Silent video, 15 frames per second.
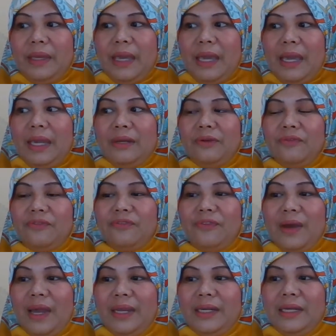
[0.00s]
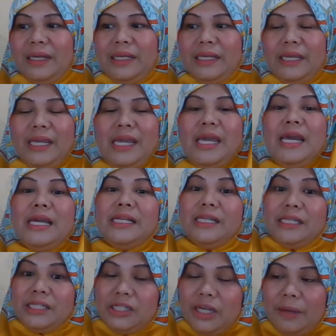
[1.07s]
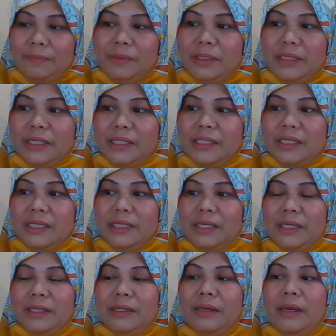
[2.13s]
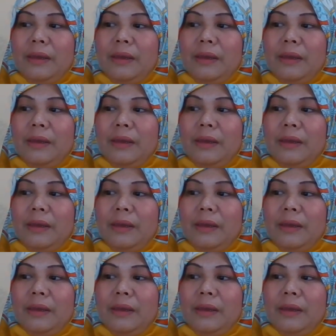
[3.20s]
And finally, this chapter considers